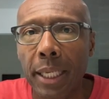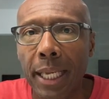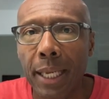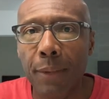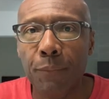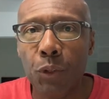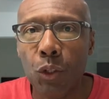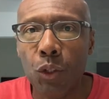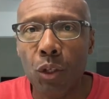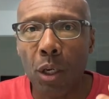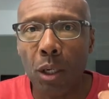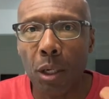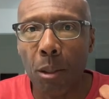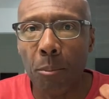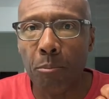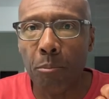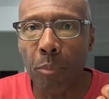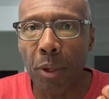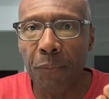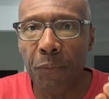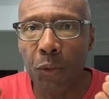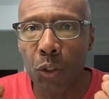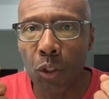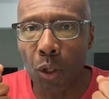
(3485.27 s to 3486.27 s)
If you're
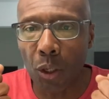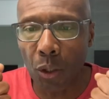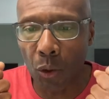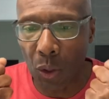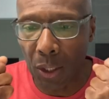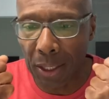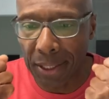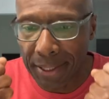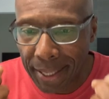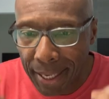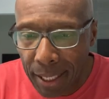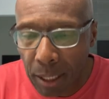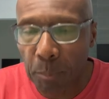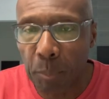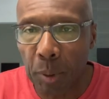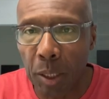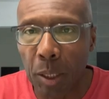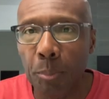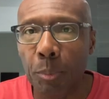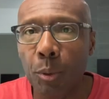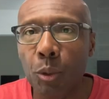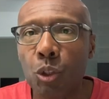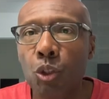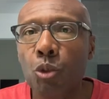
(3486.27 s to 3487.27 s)
gonna elect
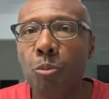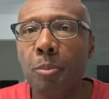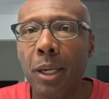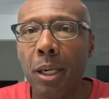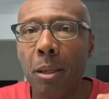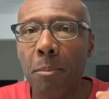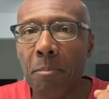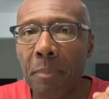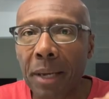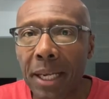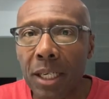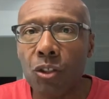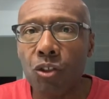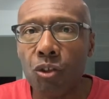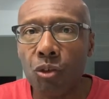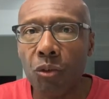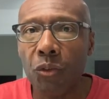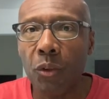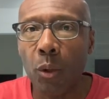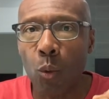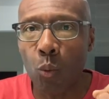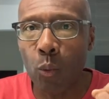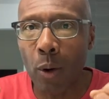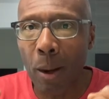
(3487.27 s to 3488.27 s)
people, you better make
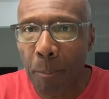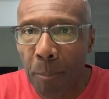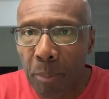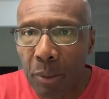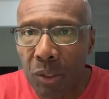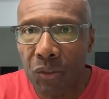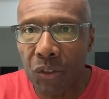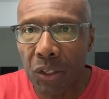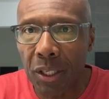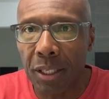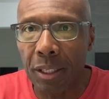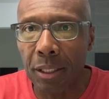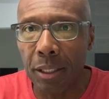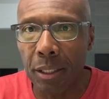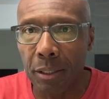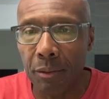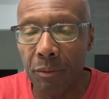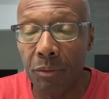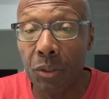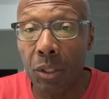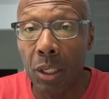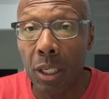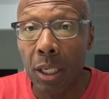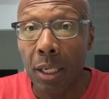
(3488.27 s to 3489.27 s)
sure they're
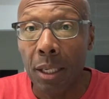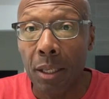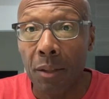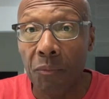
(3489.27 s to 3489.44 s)
representatives